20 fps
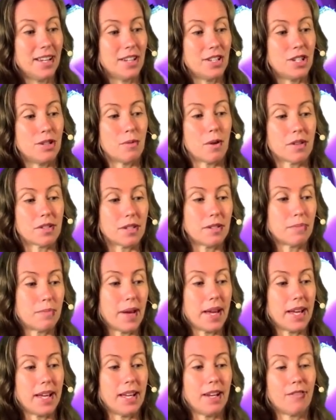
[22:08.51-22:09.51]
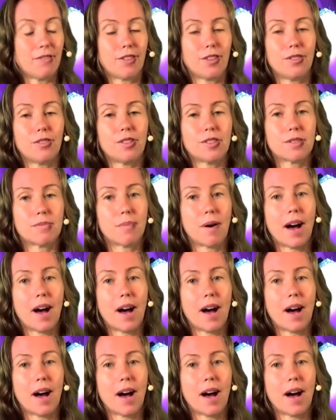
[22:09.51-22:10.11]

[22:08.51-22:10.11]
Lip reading: she wasn't being influenced